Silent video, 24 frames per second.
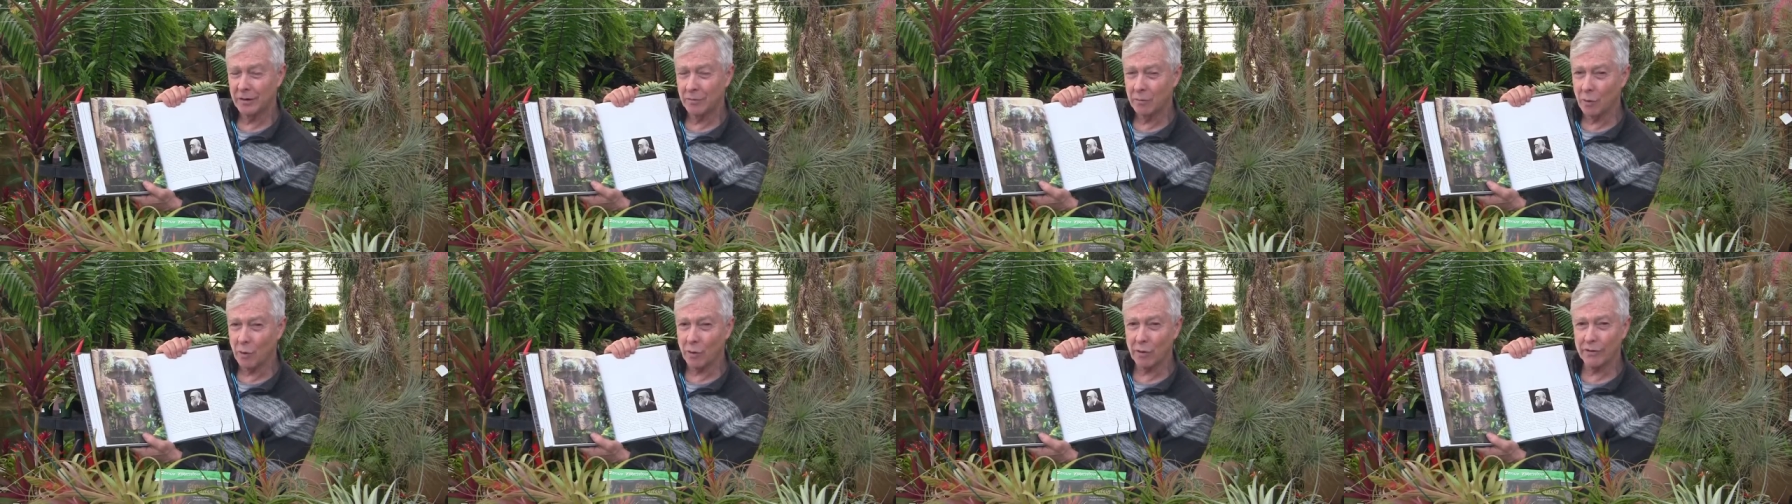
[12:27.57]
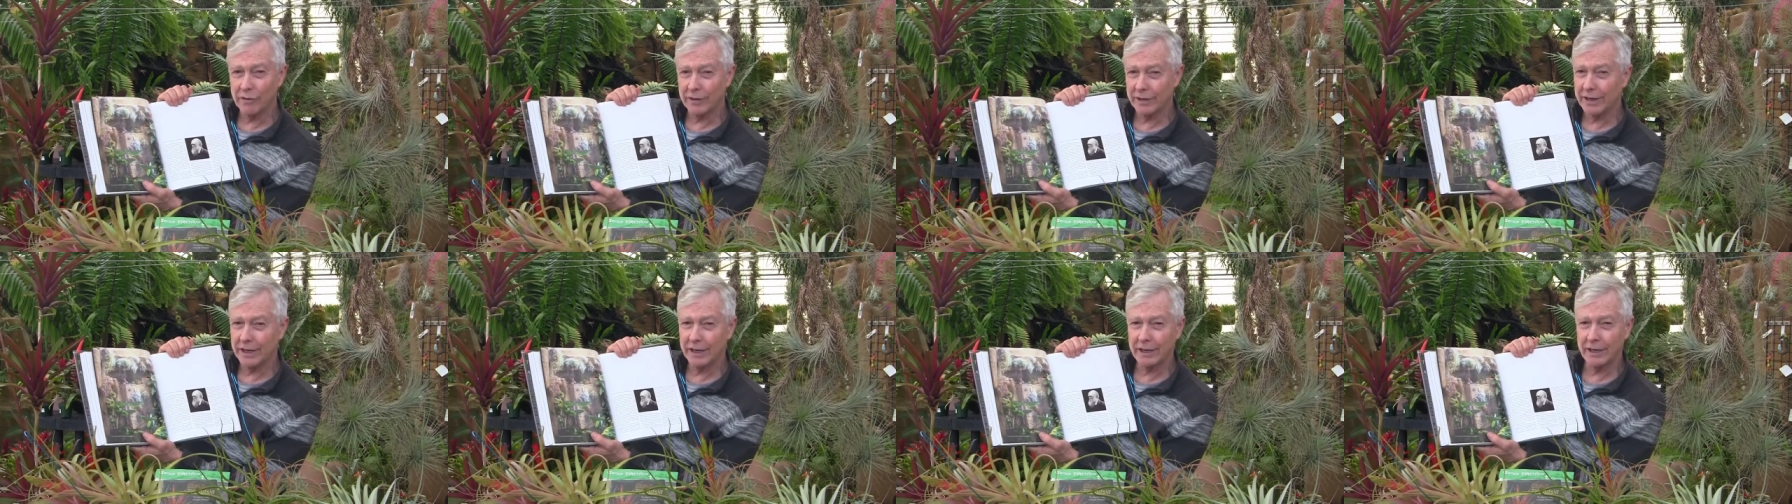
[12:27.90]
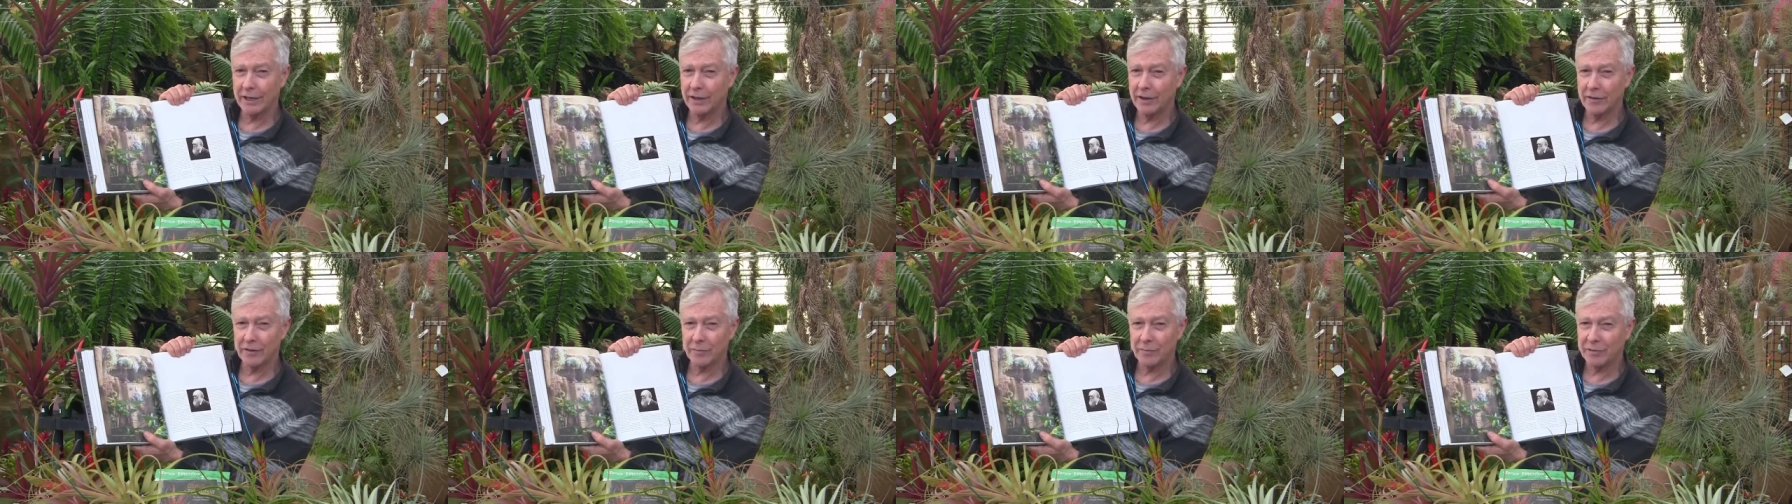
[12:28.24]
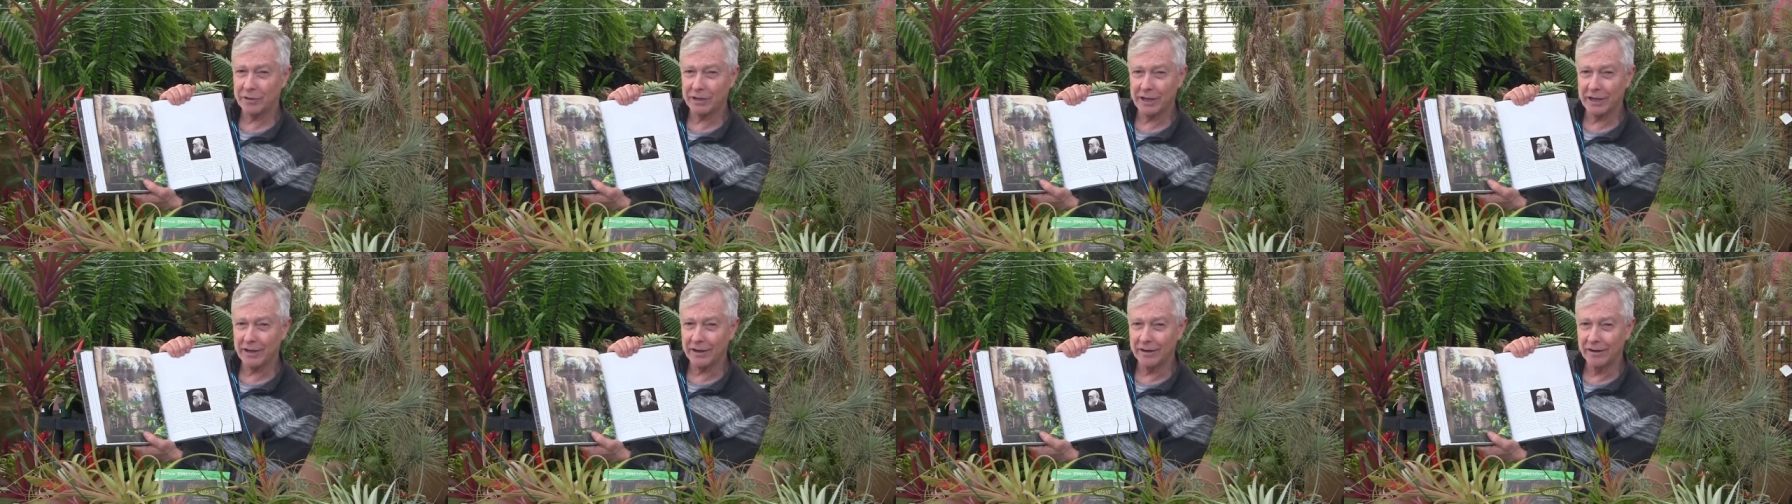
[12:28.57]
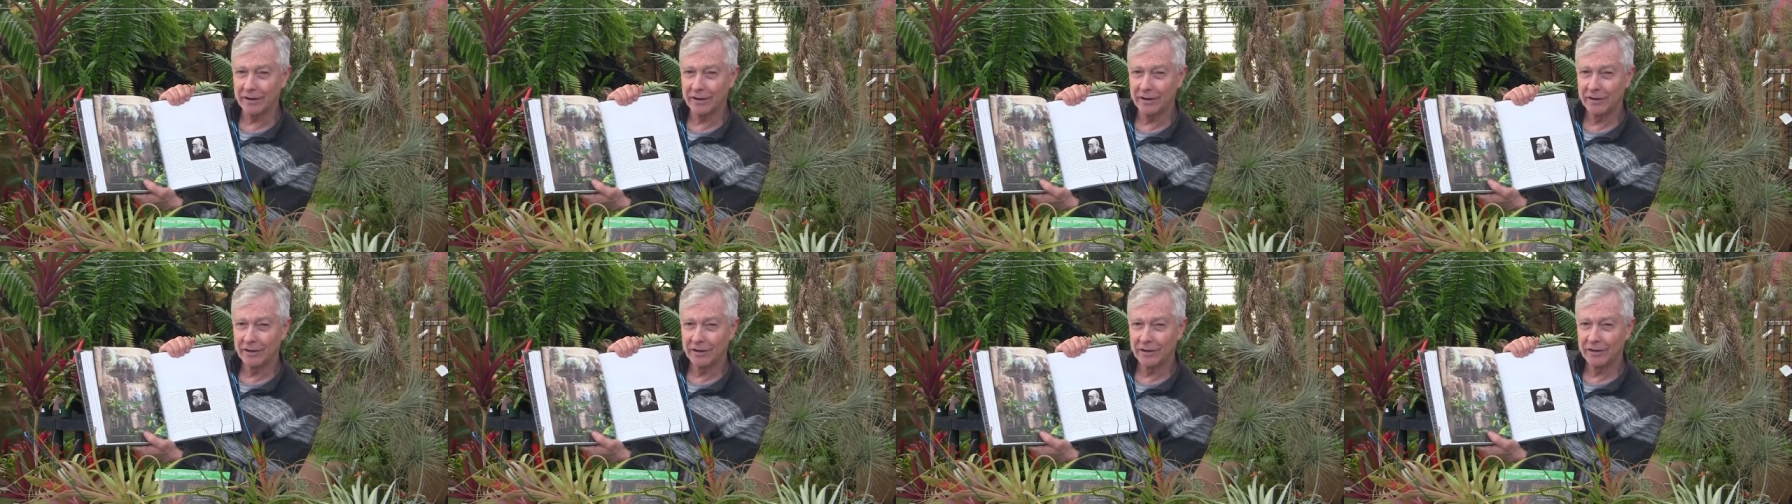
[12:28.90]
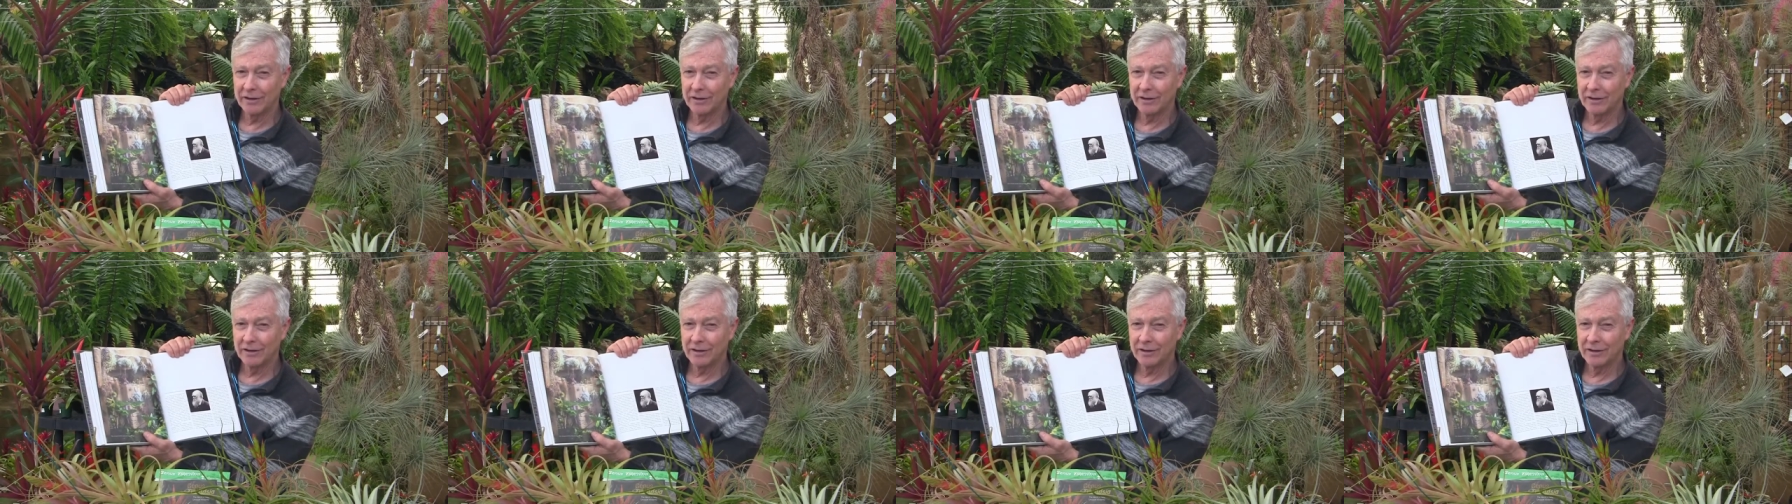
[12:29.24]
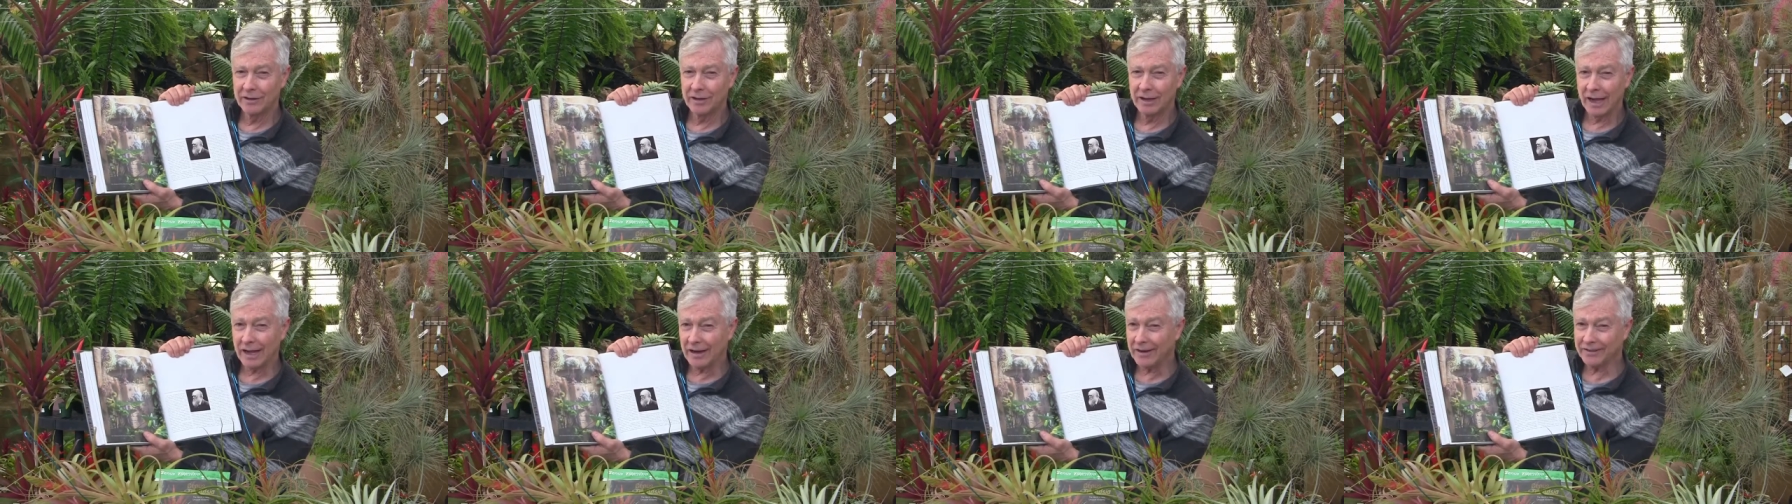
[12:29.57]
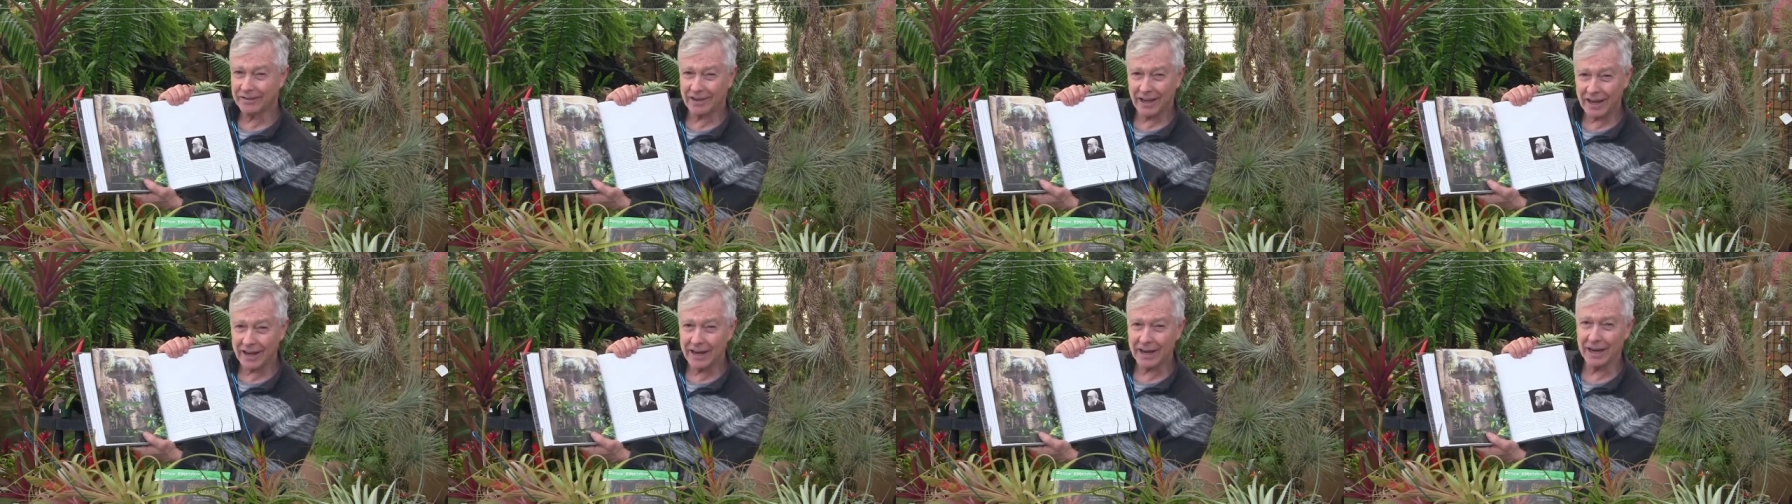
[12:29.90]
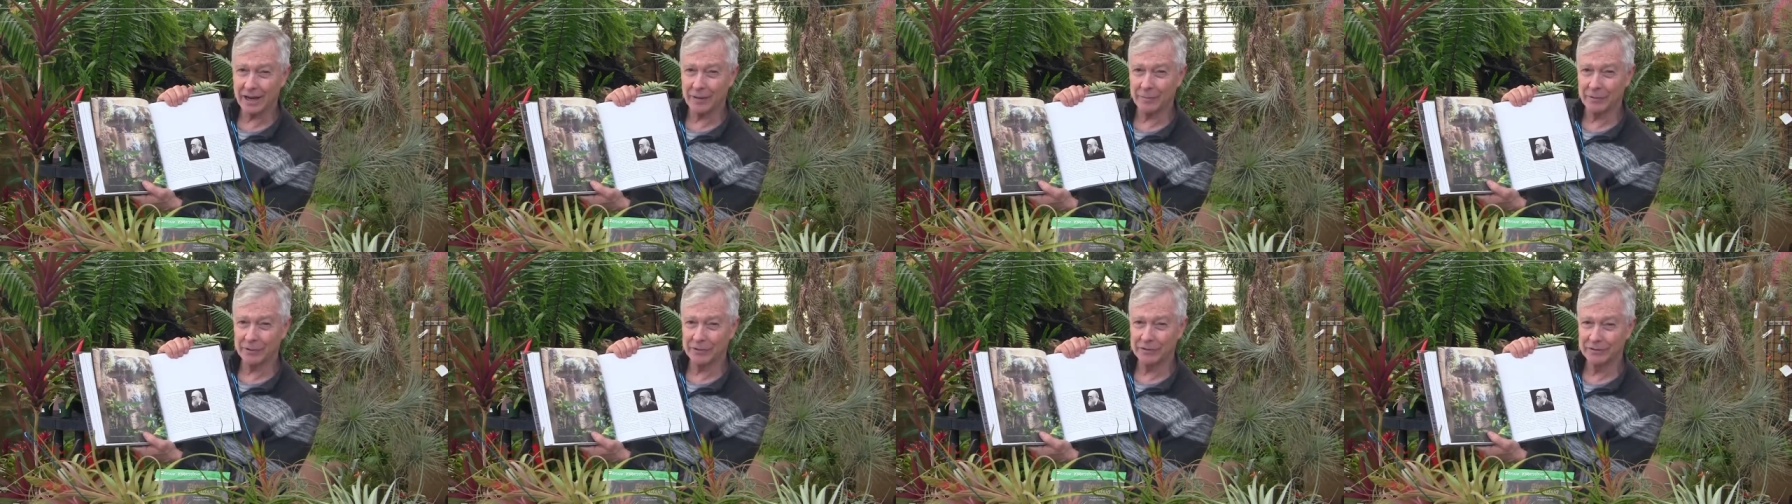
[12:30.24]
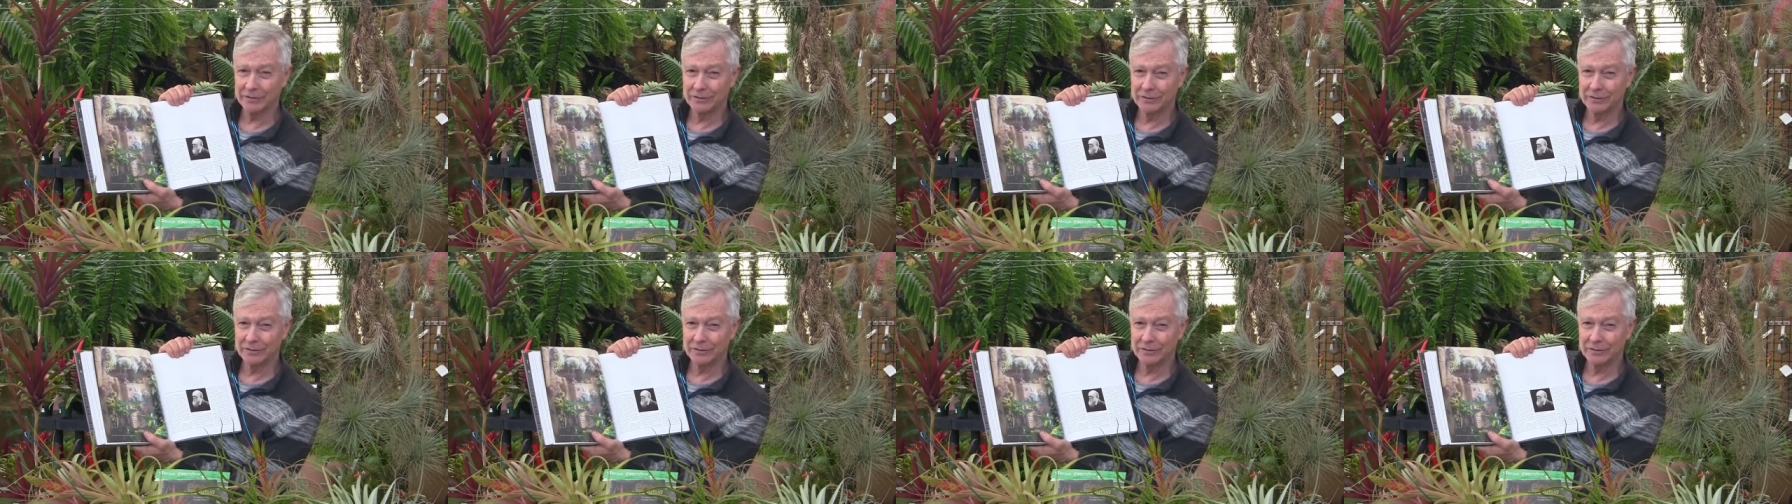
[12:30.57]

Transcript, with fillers: more than any other plant. How does that happen?